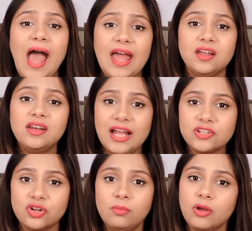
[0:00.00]
And a
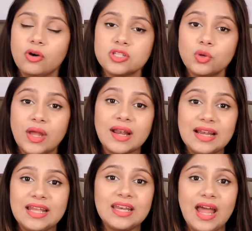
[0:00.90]
natural, because you can
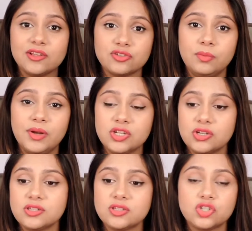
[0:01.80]
clean natural
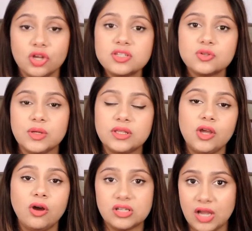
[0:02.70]
brushes just with
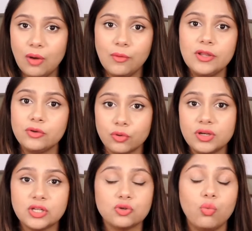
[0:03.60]
your towel, you
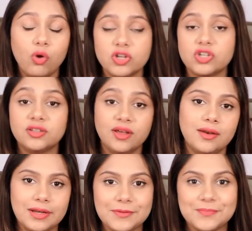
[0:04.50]
don't need to wash it
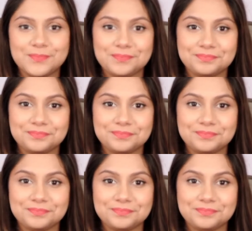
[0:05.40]
thoroughly.